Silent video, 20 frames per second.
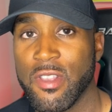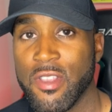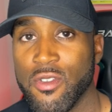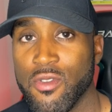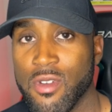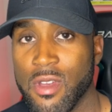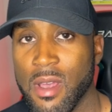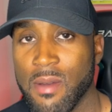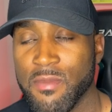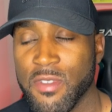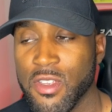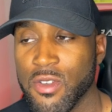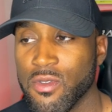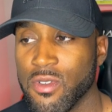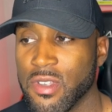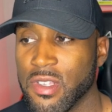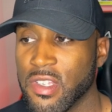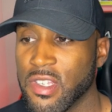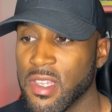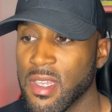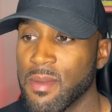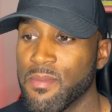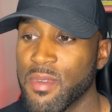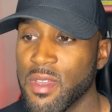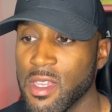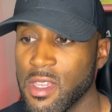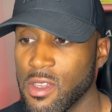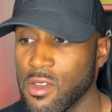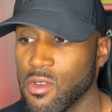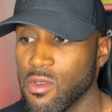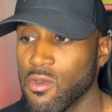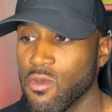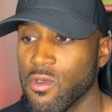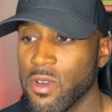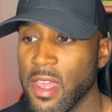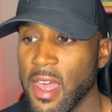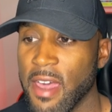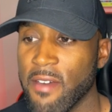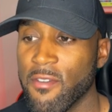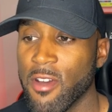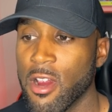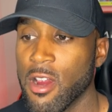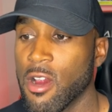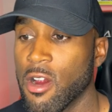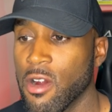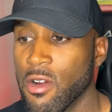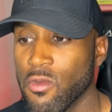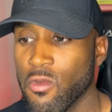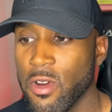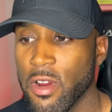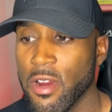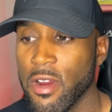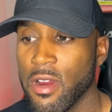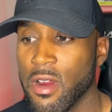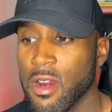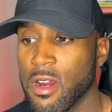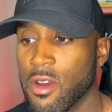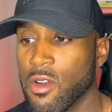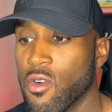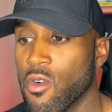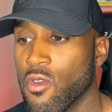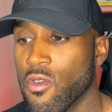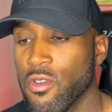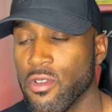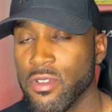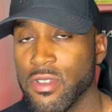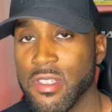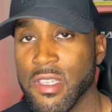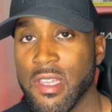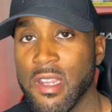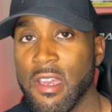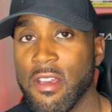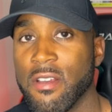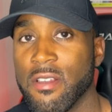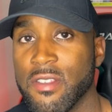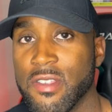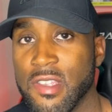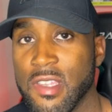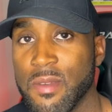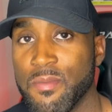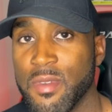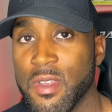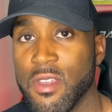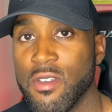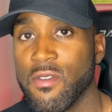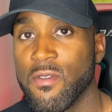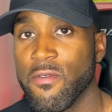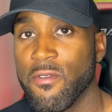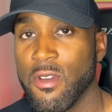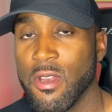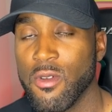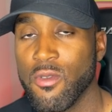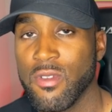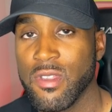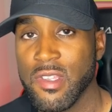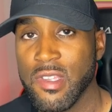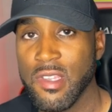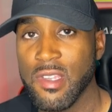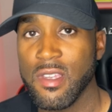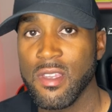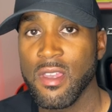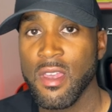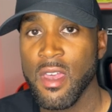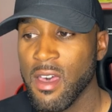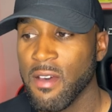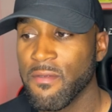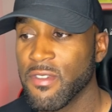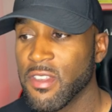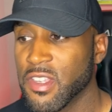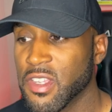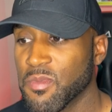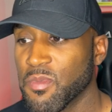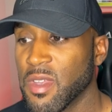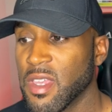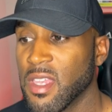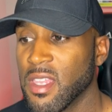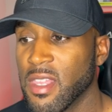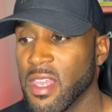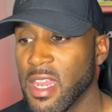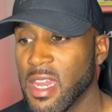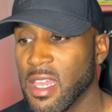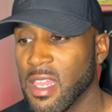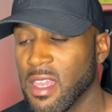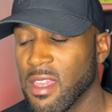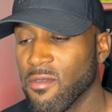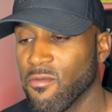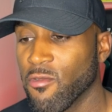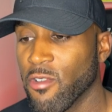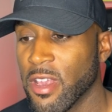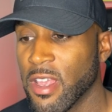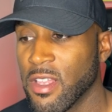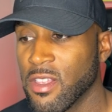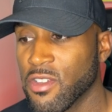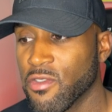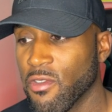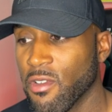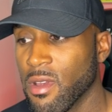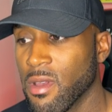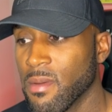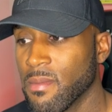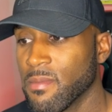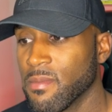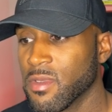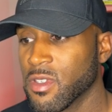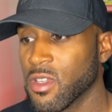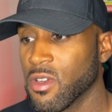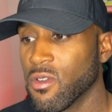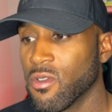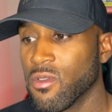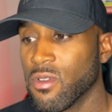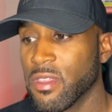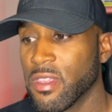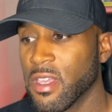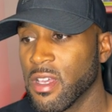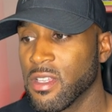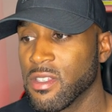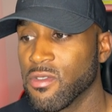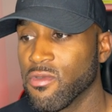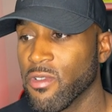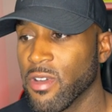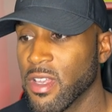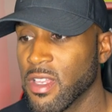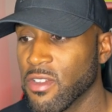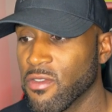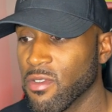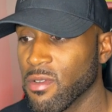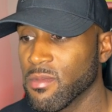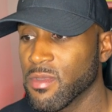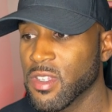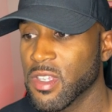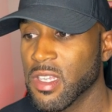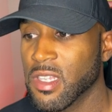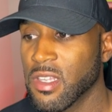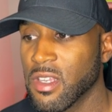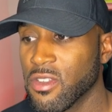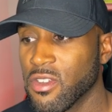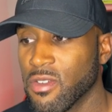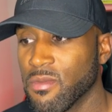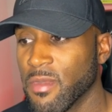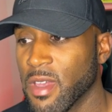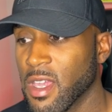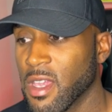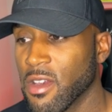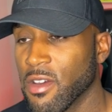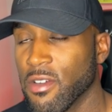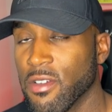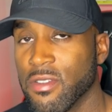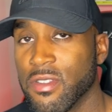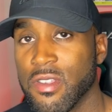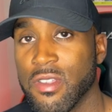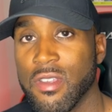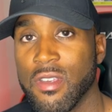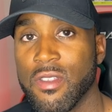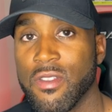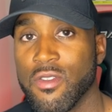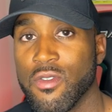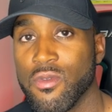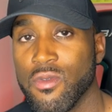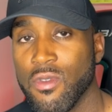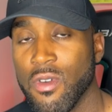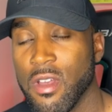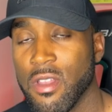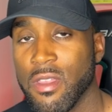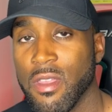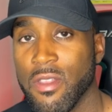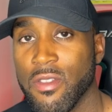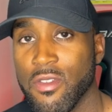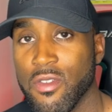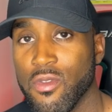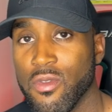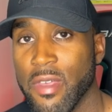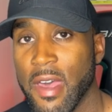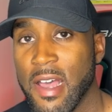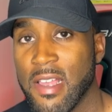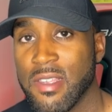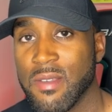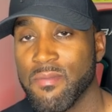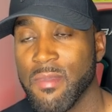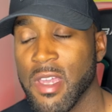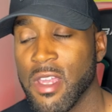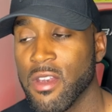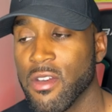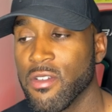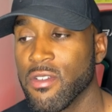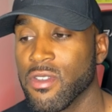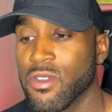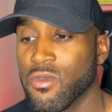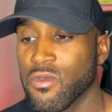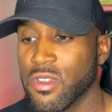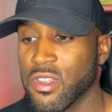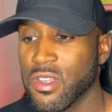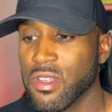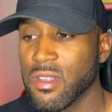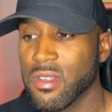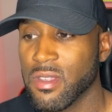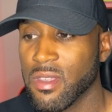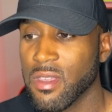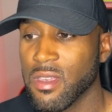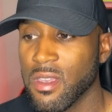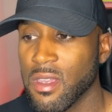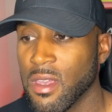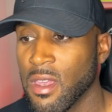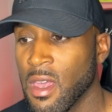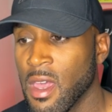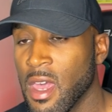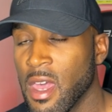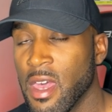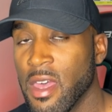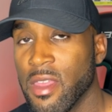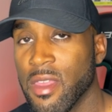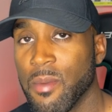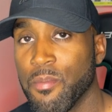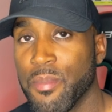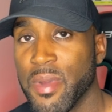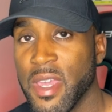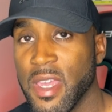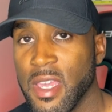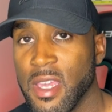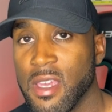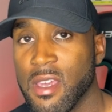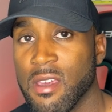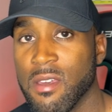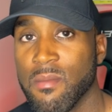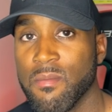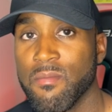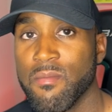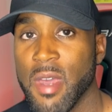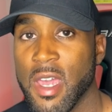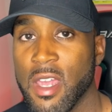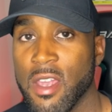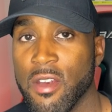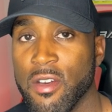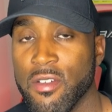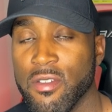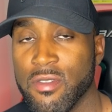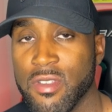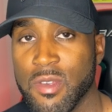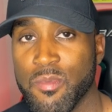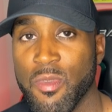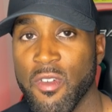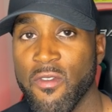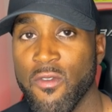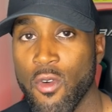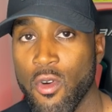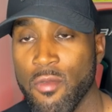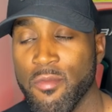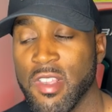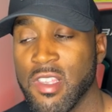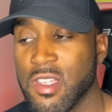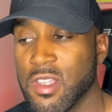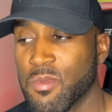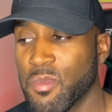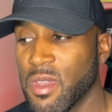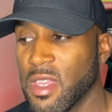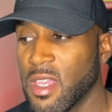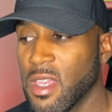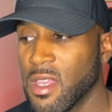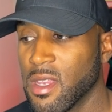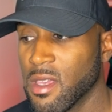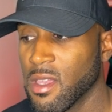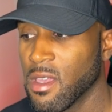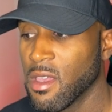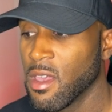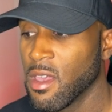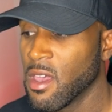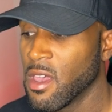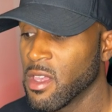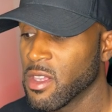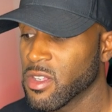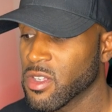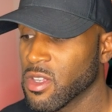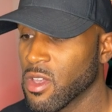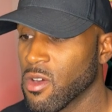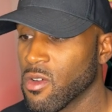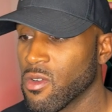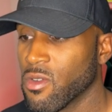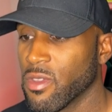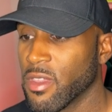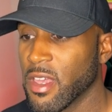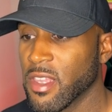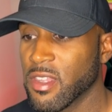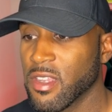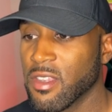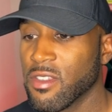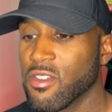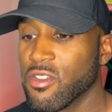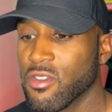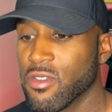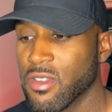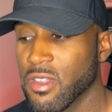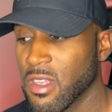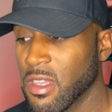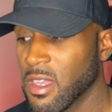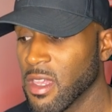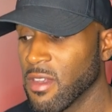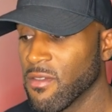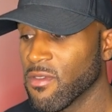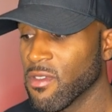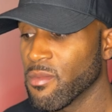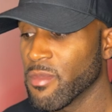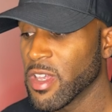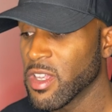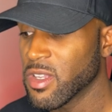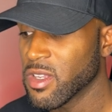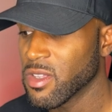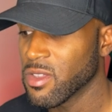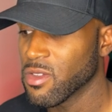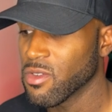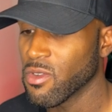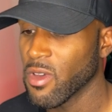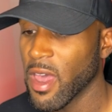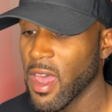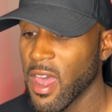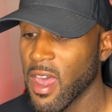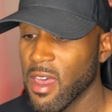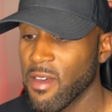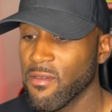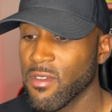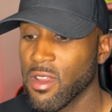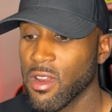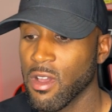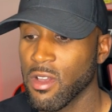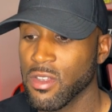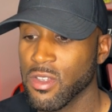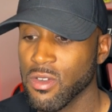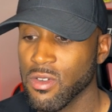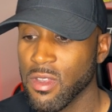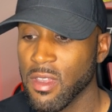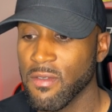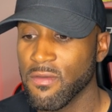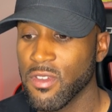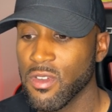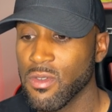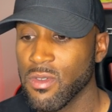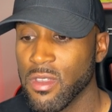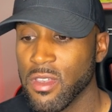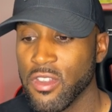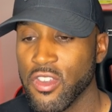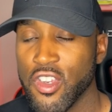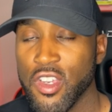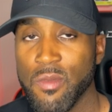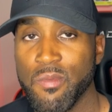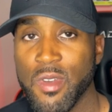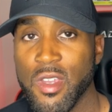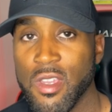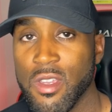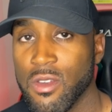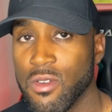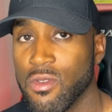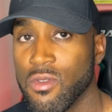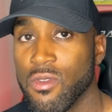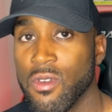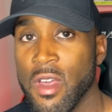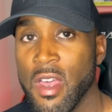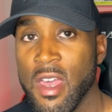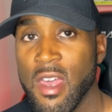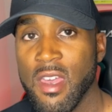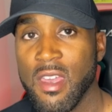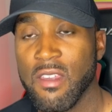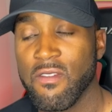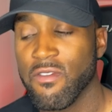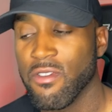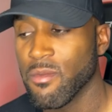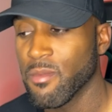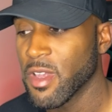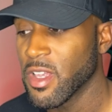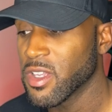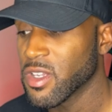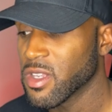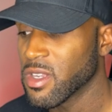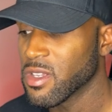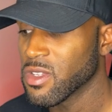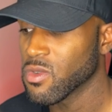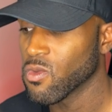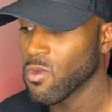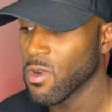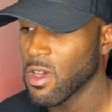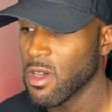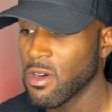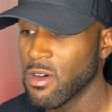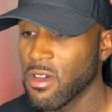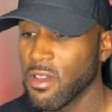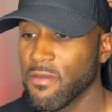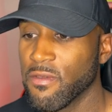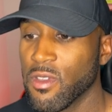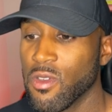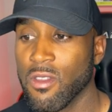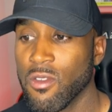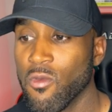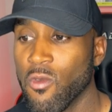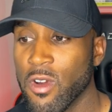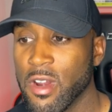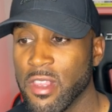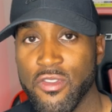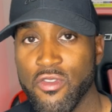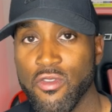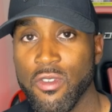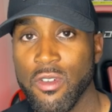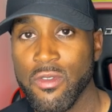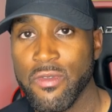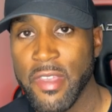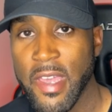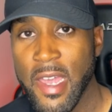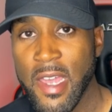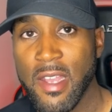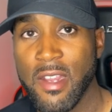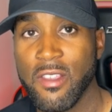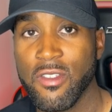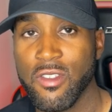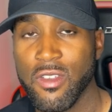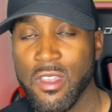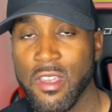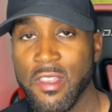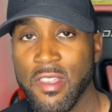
do come to is CPU. We have our hardware, our cores, and our CPU frequency of the speed that it can range from. So it does range from 600 megahertz to 2000 megahertz, which is the, the peak megahertz performance speed. So that's interesting information information to have. It also gives you the GPU information as well if you want to drill down into the